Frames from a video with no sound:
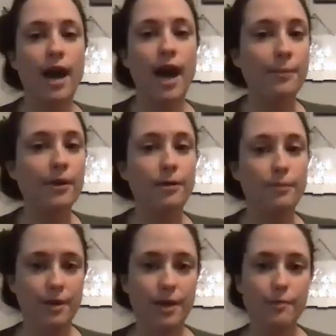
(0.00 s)
I'm going to
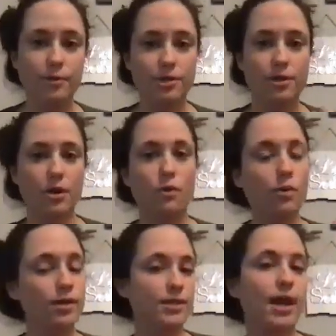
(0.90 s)
be able to know
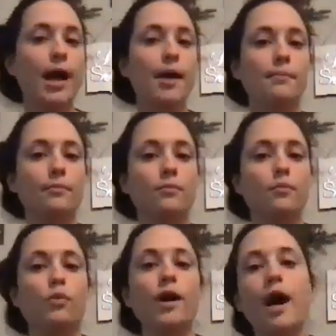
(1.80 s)
what time,
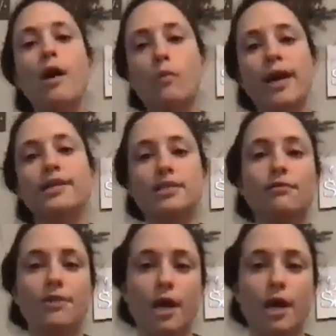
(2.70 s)
what activity